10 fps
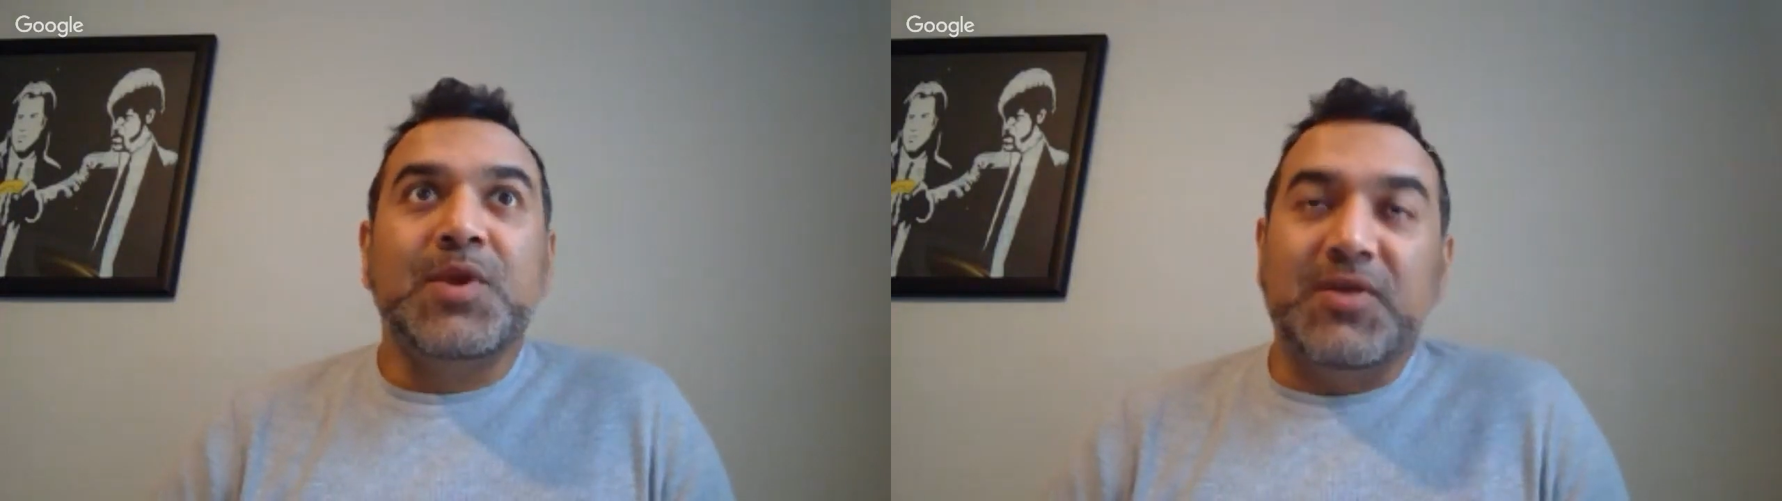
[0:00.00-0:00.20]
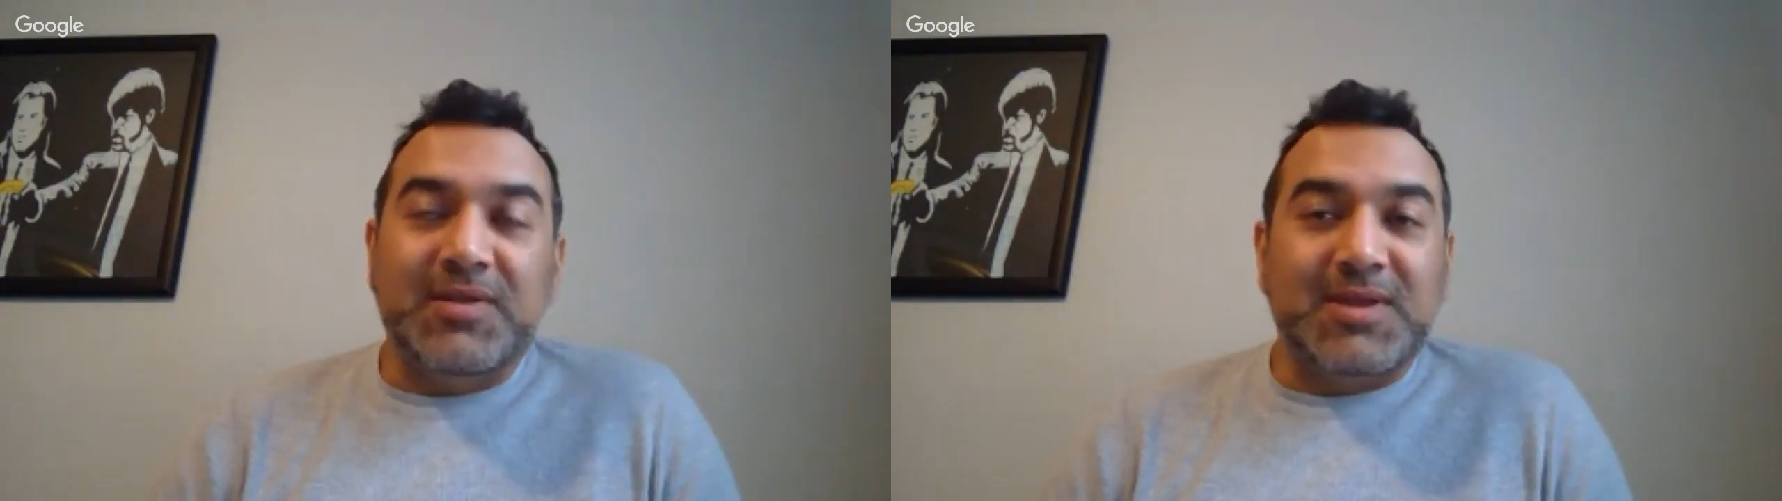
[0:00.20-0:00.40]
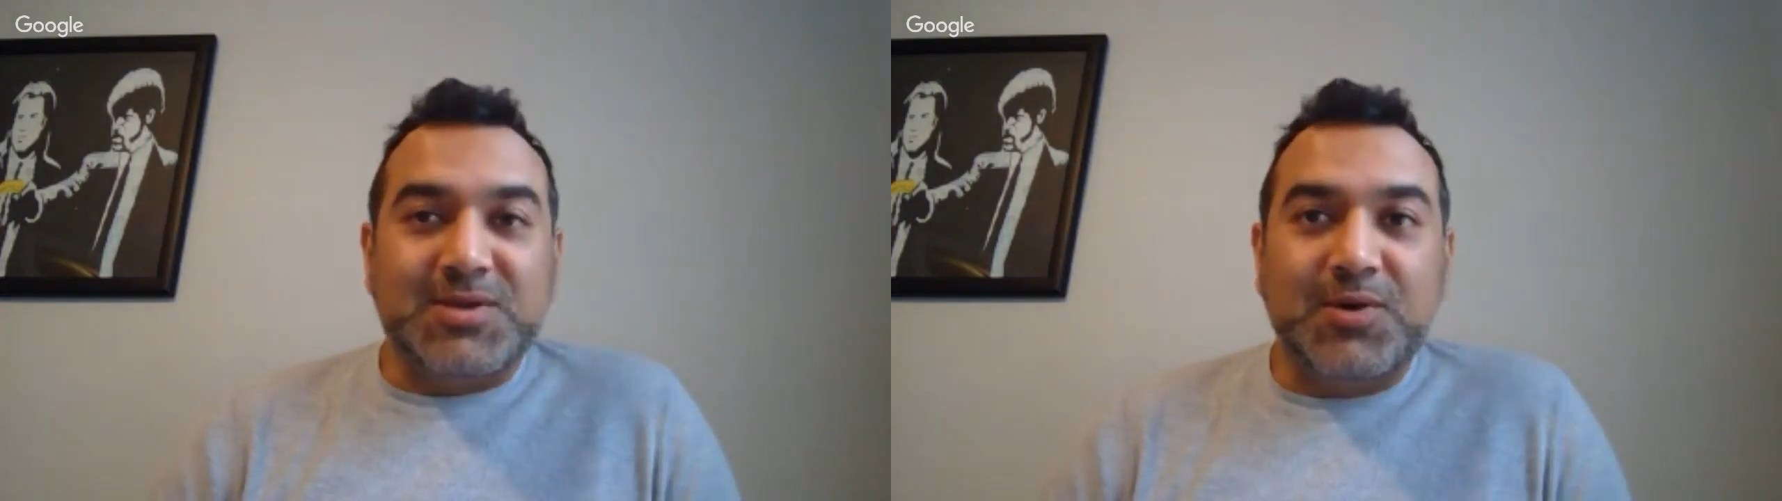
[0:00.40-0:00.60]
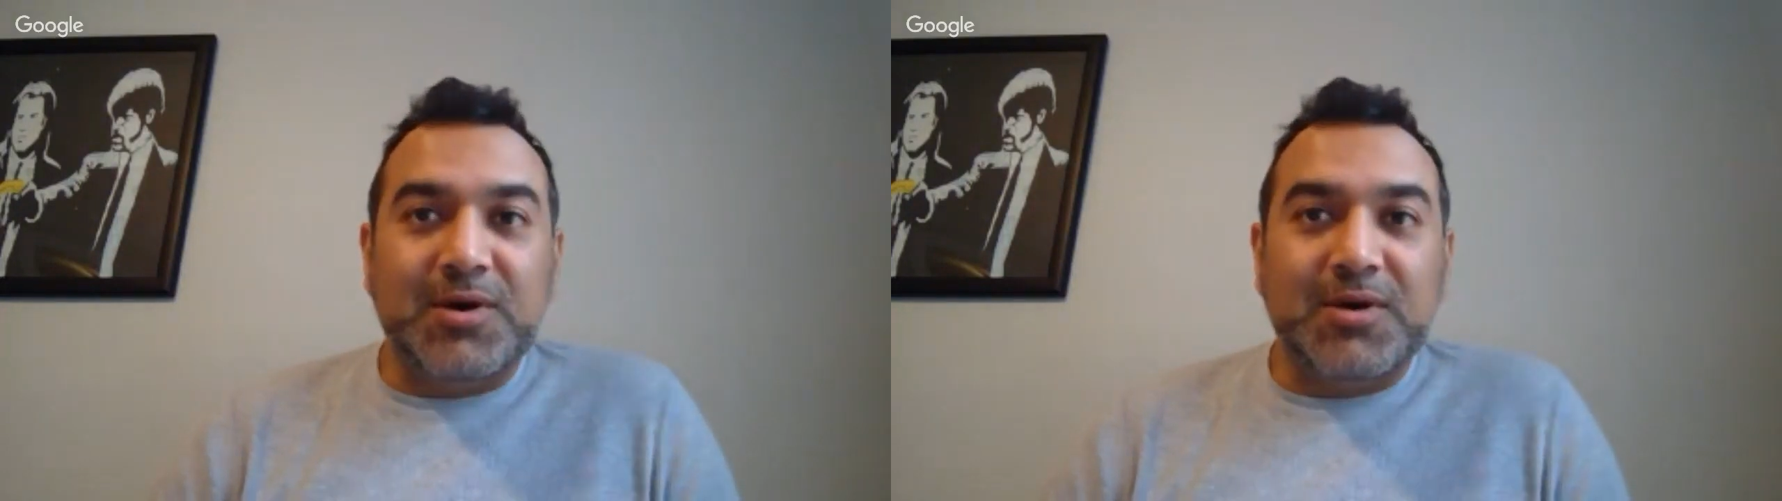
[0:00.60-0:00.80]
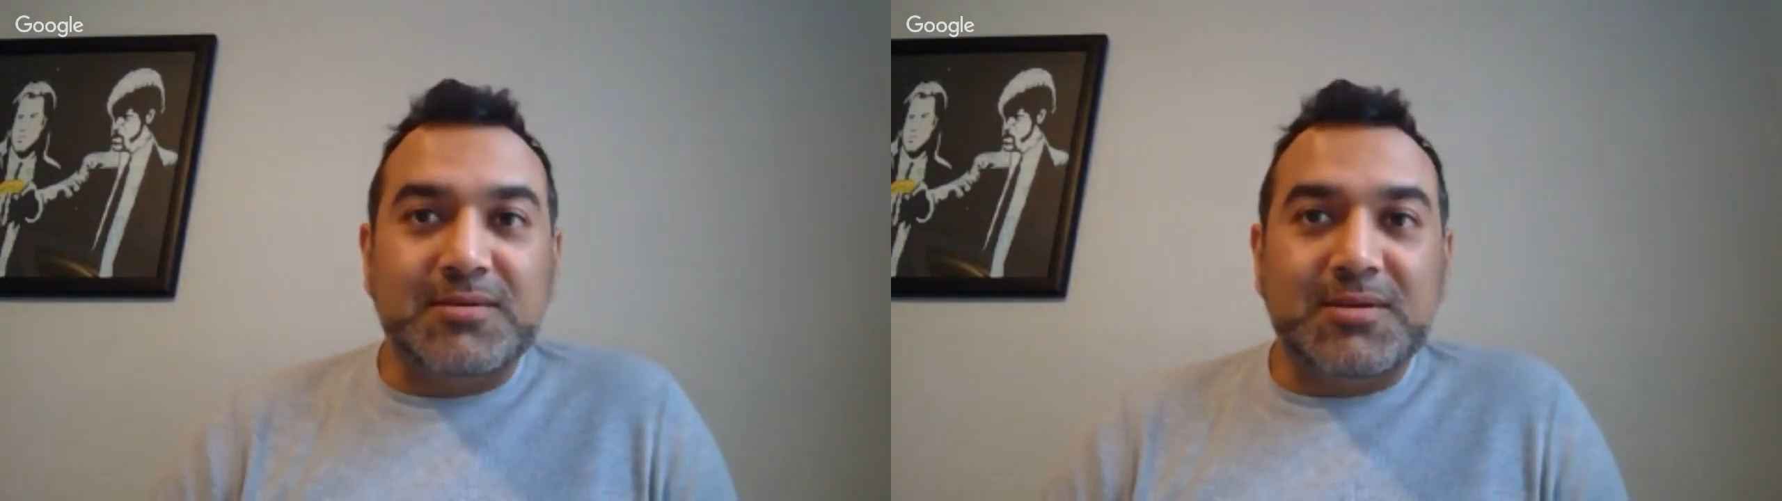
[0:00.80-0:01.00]
think
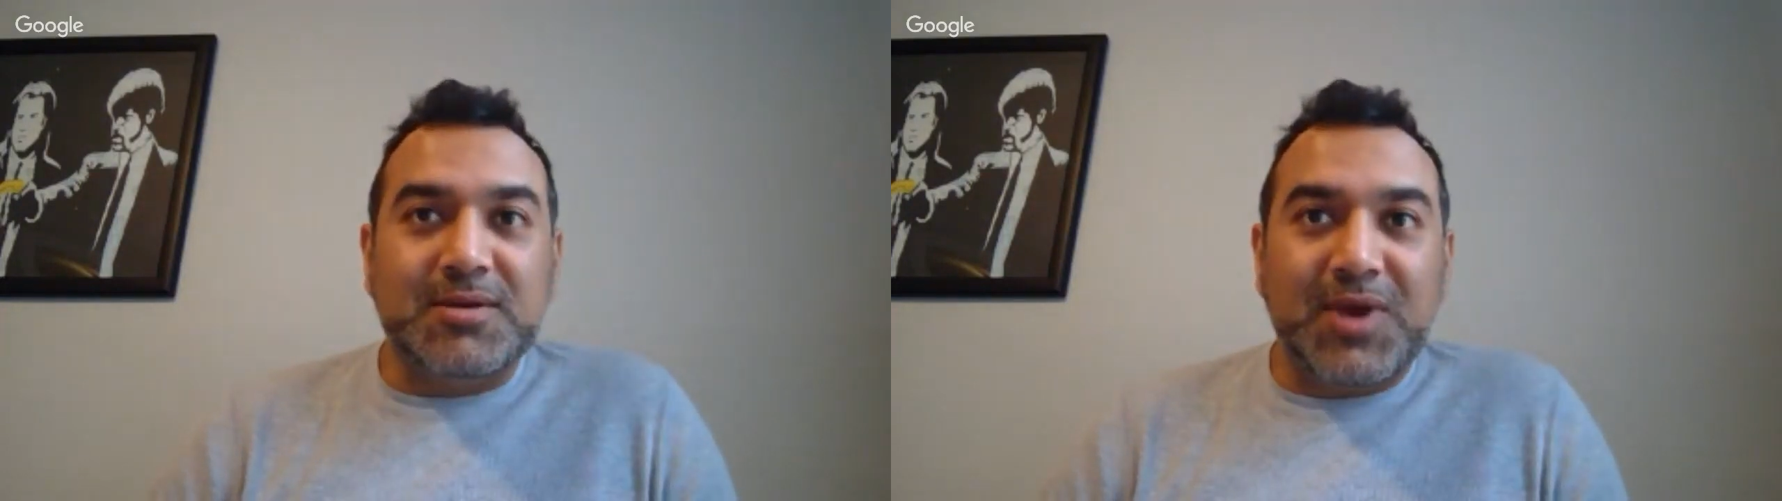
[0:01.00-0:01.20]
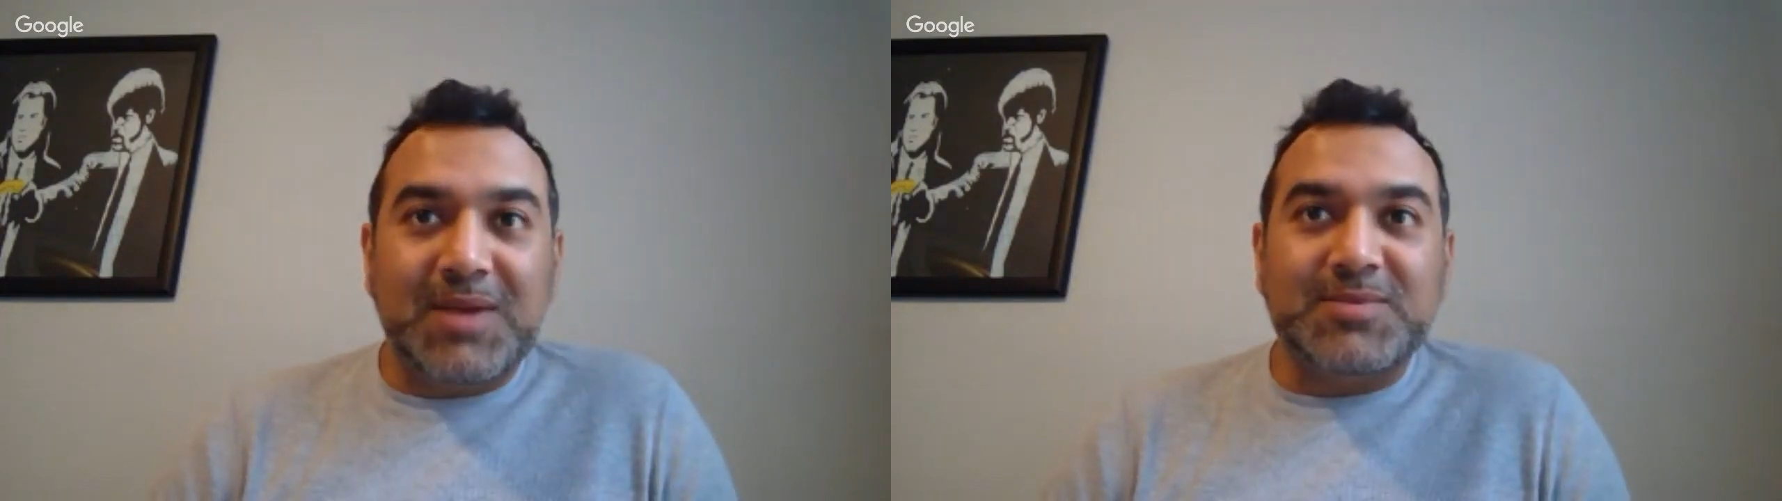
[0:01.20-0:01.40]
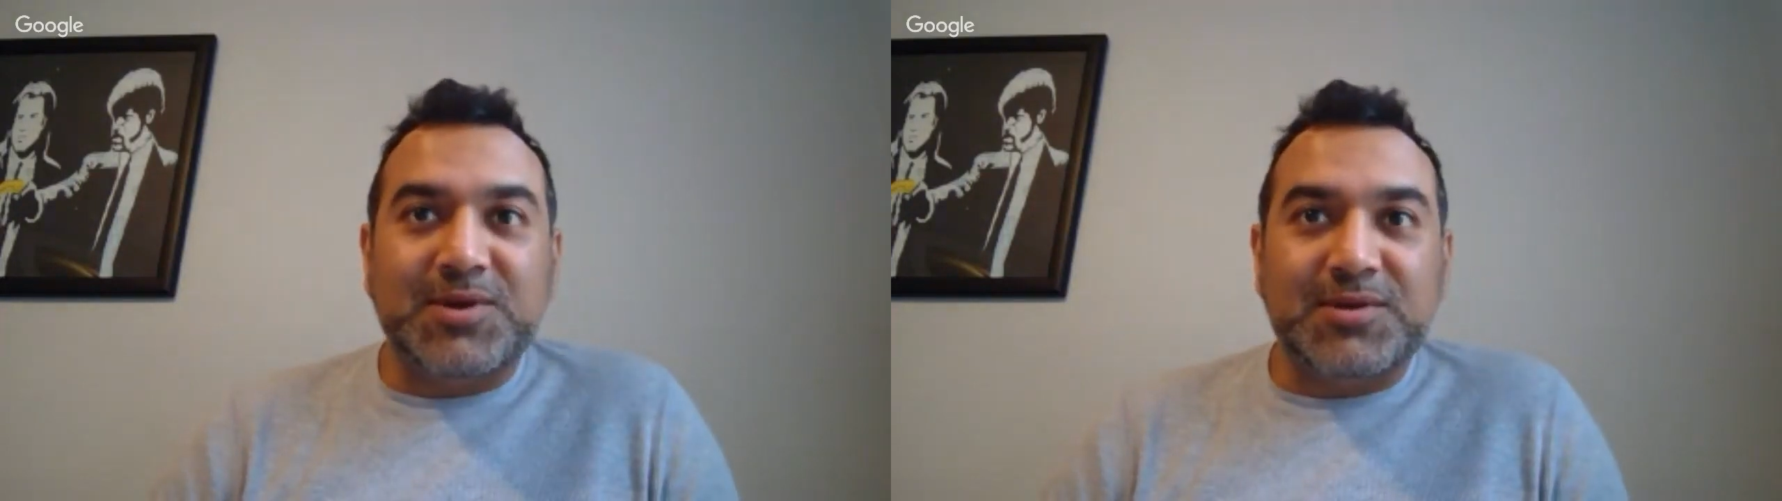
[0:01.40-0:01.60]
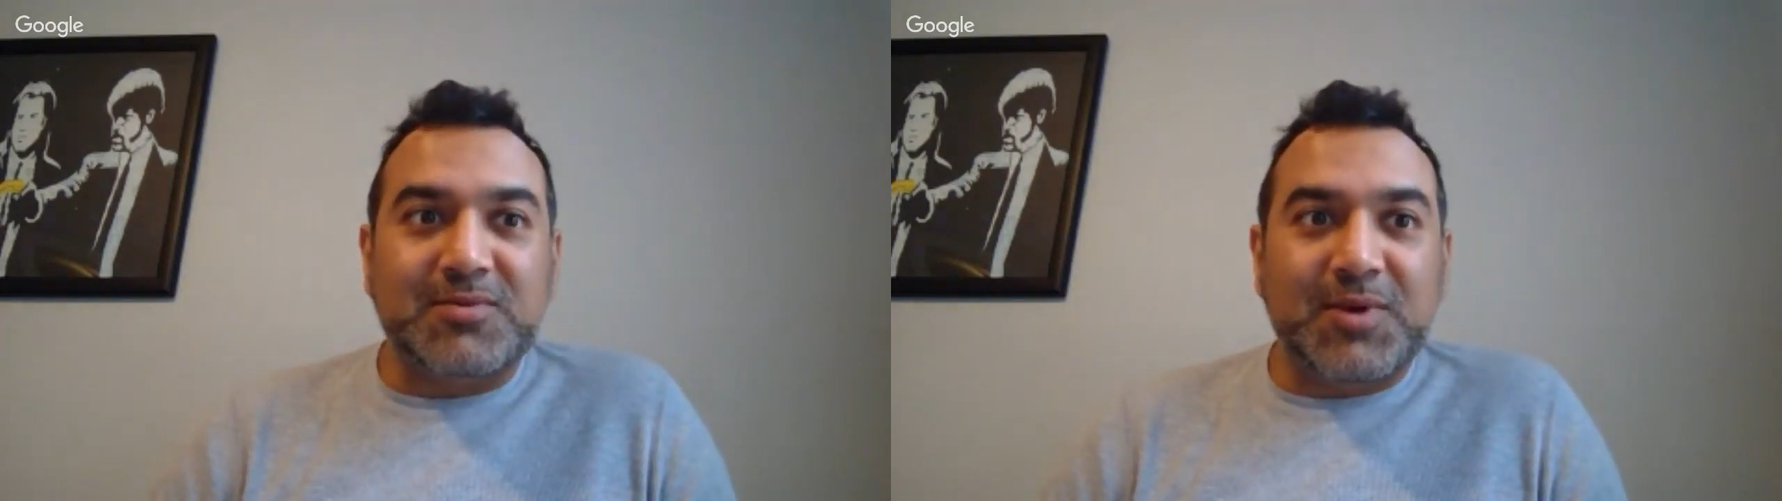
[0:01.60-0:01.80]
the Rams scored